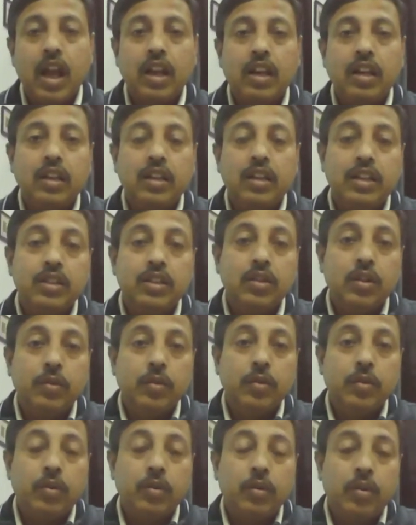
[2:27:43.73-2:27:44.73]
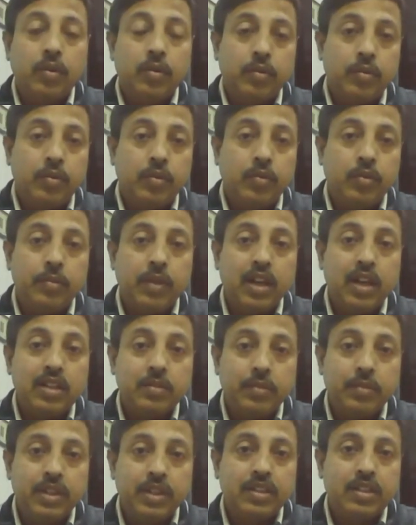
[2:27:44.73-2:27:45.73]
And we
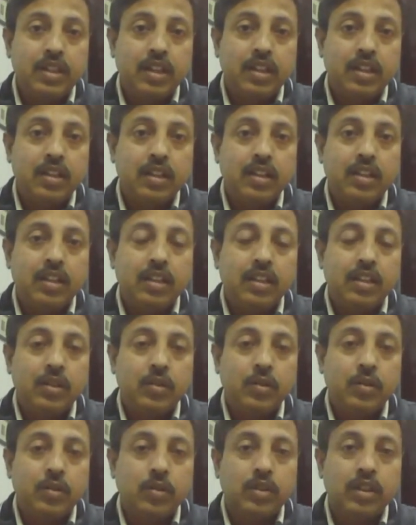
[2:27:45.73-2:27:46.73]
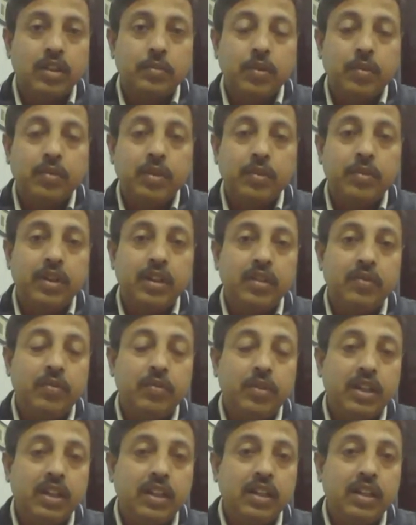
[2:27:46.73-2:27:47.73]
must mention that, okay, from the very
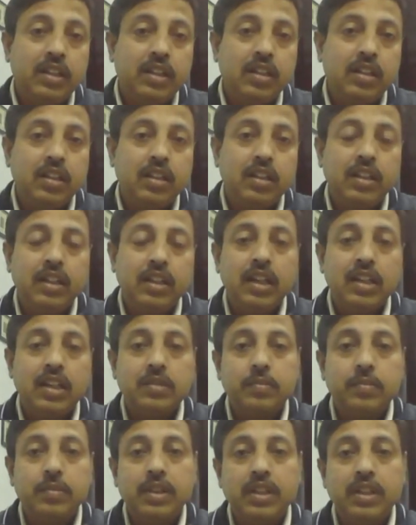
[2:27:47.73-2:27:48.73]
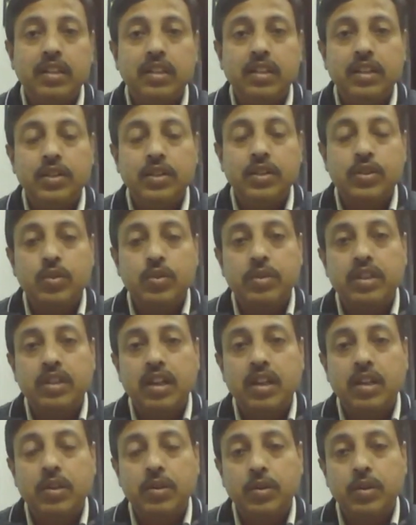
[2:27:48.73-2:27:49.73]
beginning, he has played
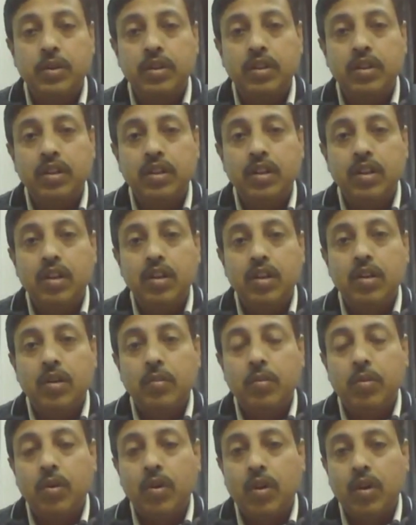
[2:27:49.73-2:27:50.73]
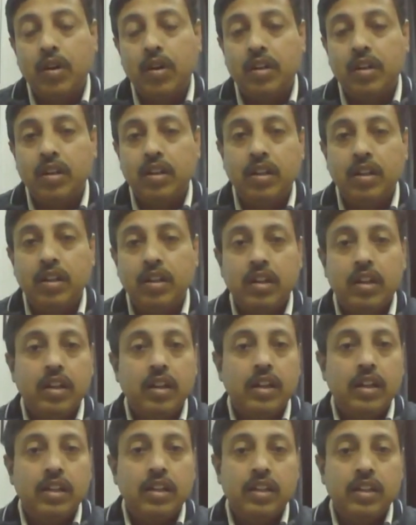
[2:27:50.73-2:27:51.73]
instrumental role for
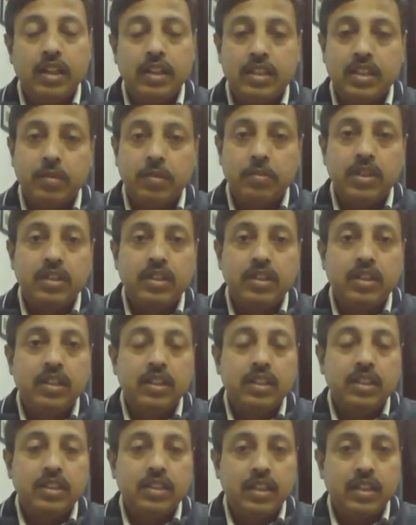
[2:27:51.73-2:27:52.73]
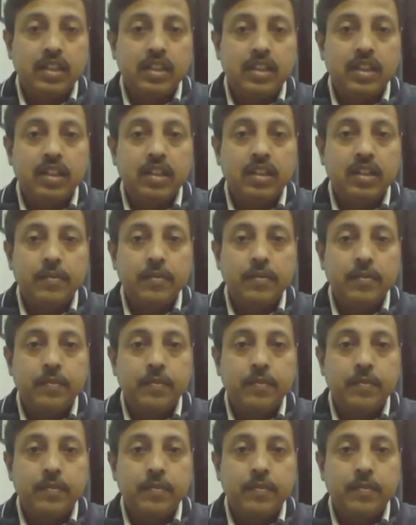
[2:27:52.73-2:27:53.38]
establishing this center.